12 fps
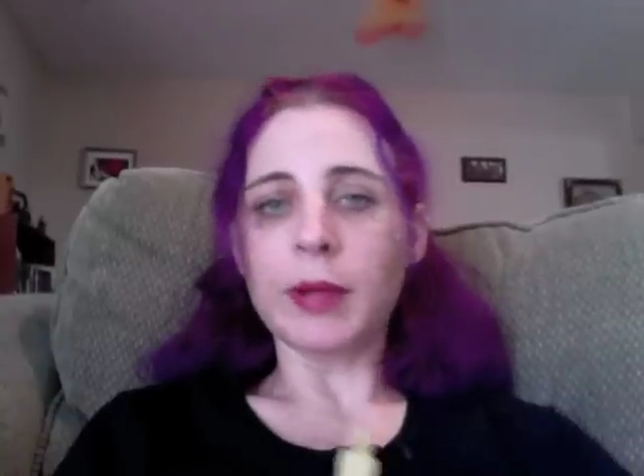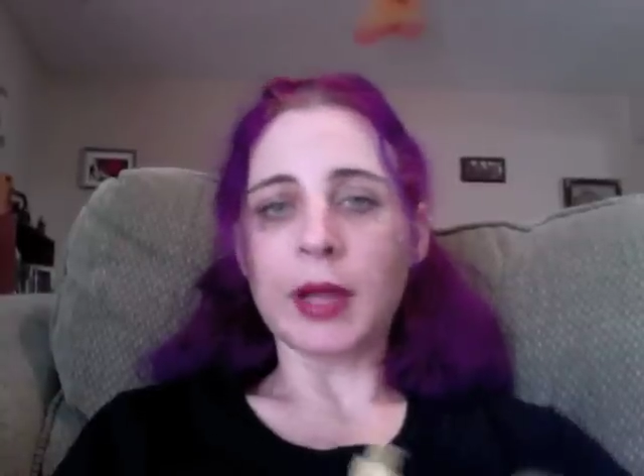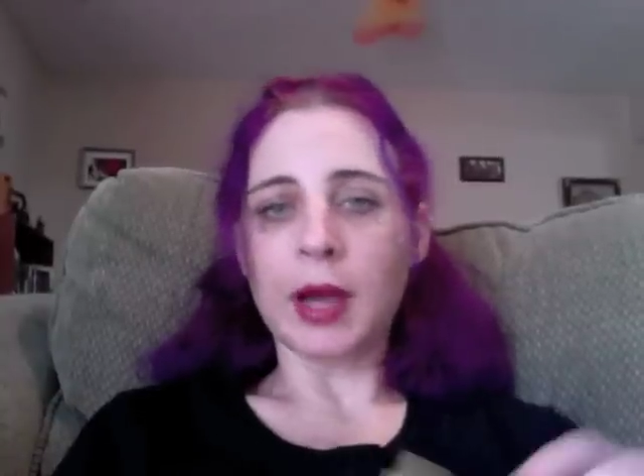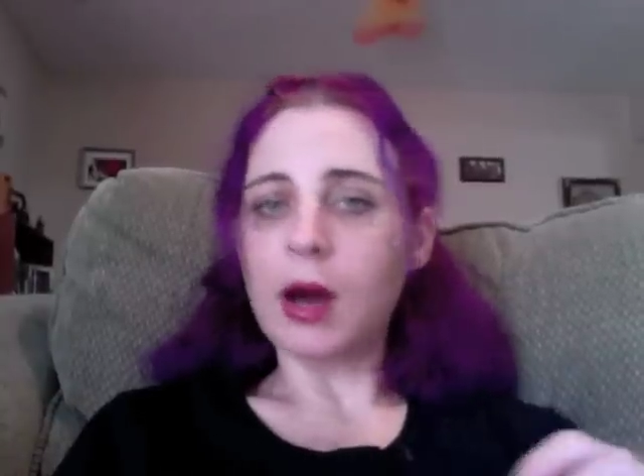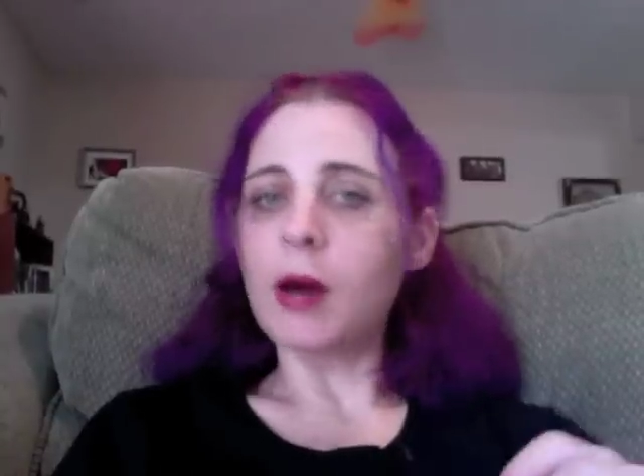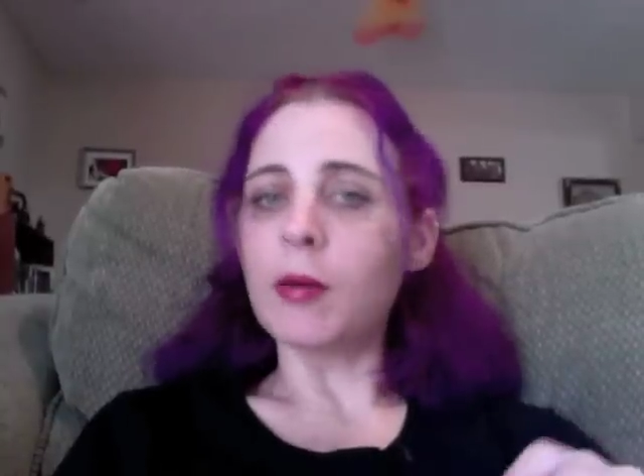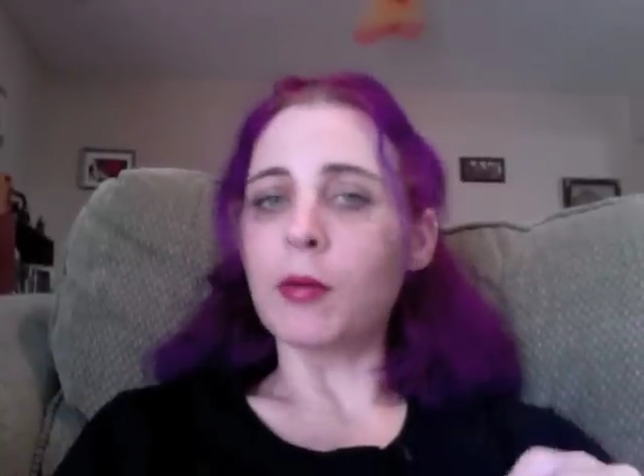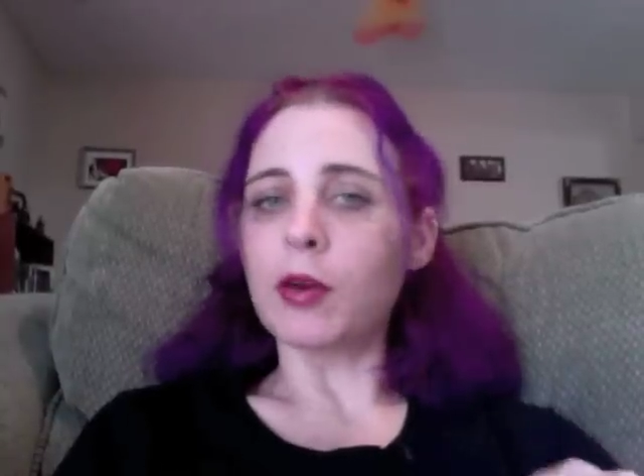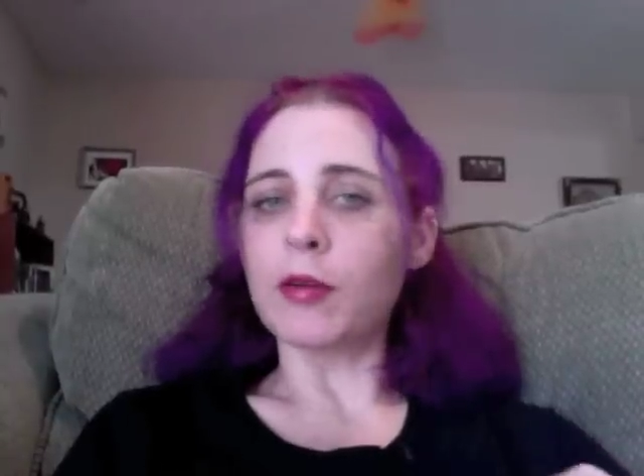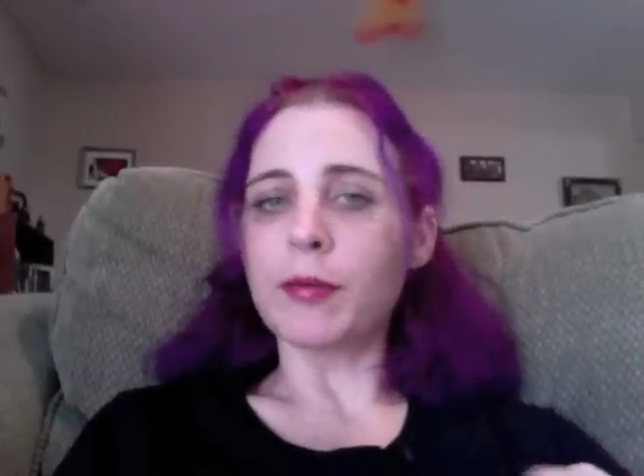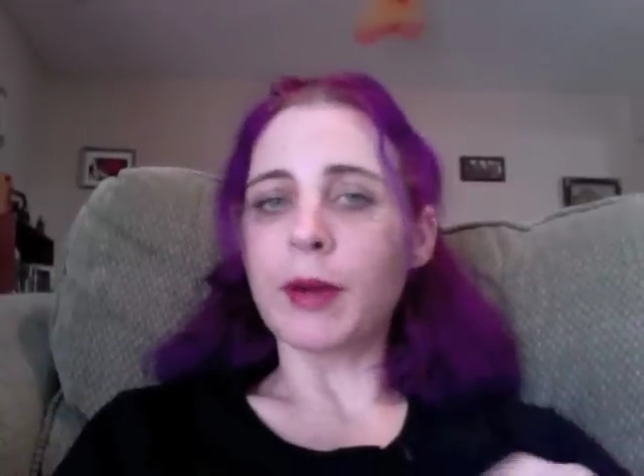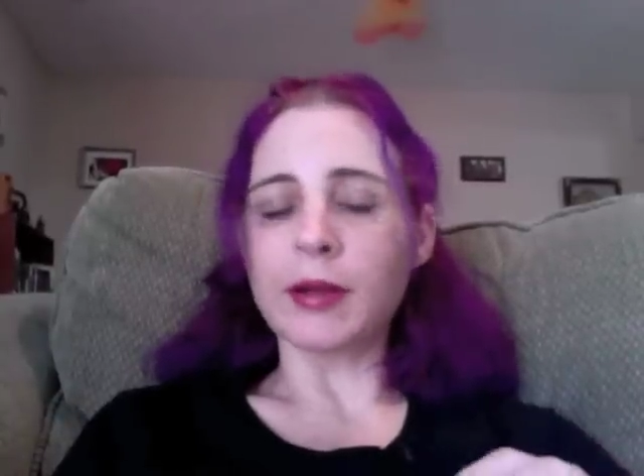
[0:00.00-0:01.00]
become
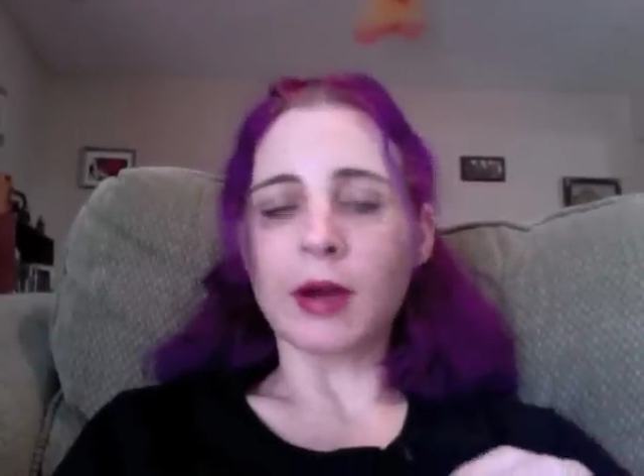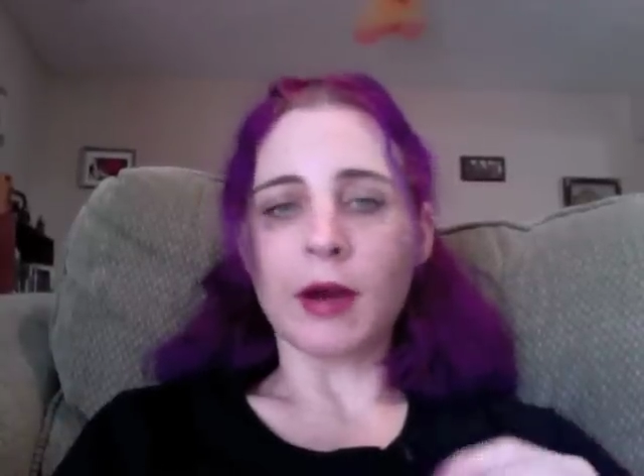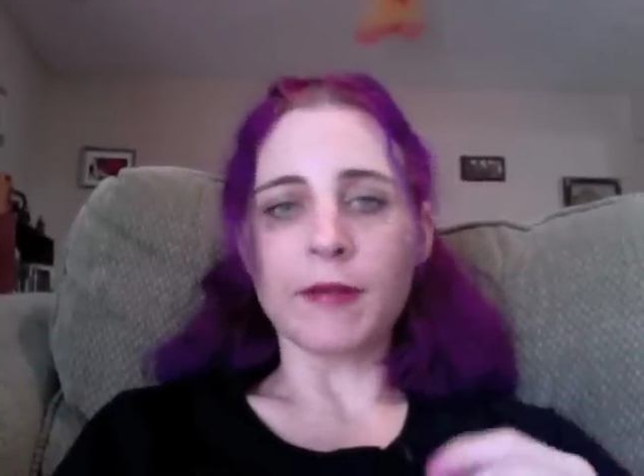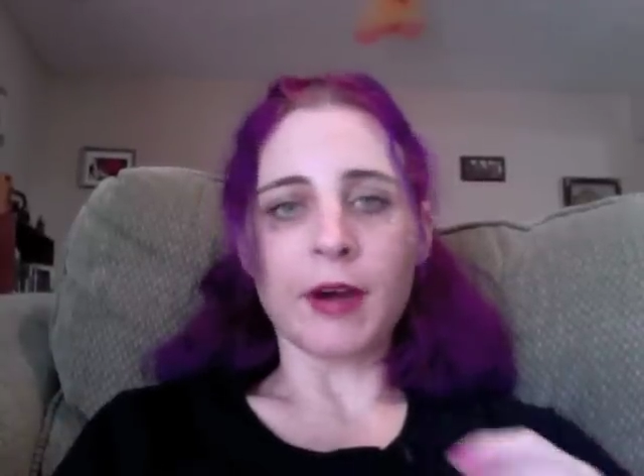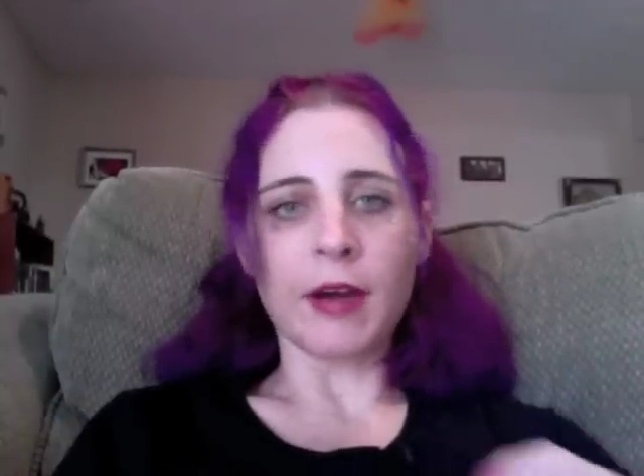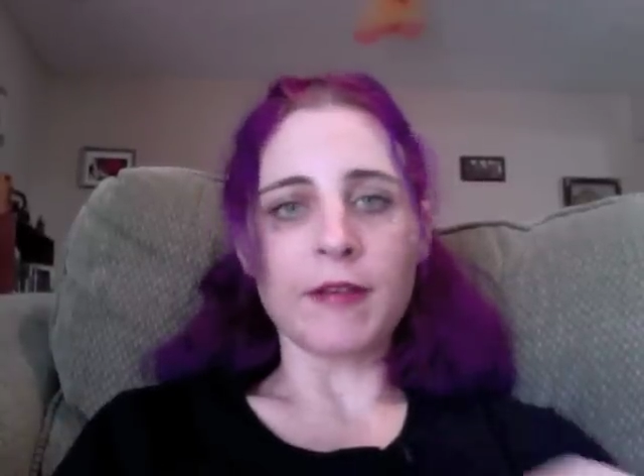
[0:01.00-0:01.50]
one of my top 5